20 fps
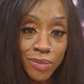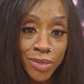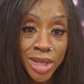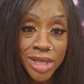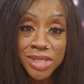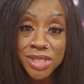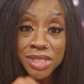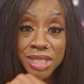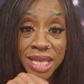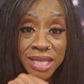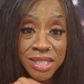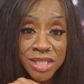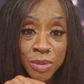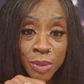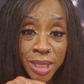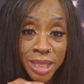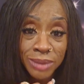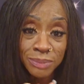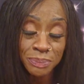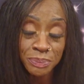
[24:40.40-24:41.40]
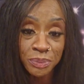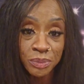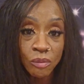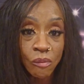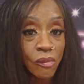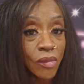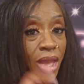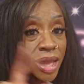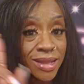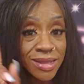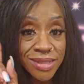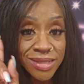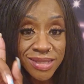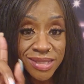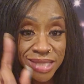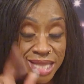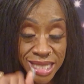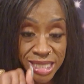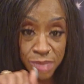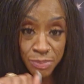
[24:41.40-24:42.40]
Stay sweet.
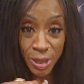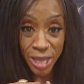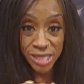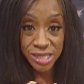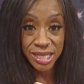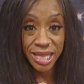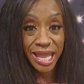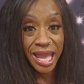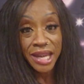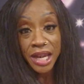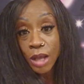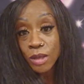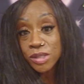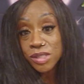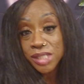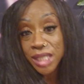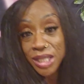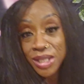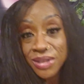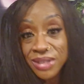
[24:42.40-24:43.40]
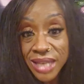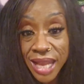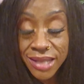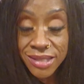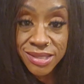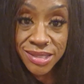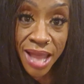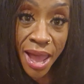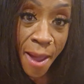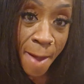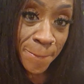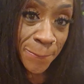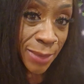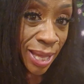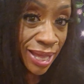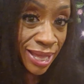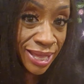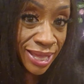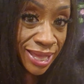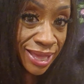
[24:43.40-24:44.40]
Stay spicy. And I'll see you next time
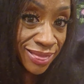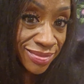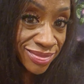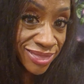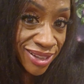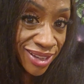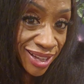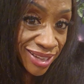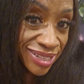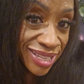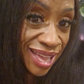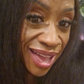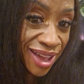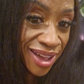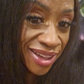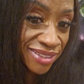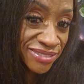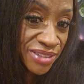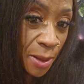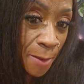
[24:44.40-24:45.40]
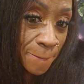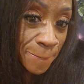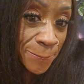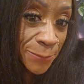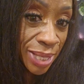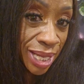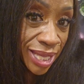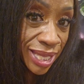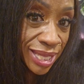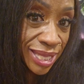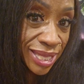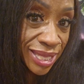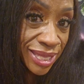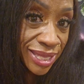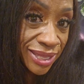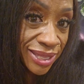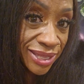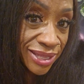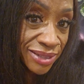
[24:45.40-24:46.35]
in the honey hive. Bye.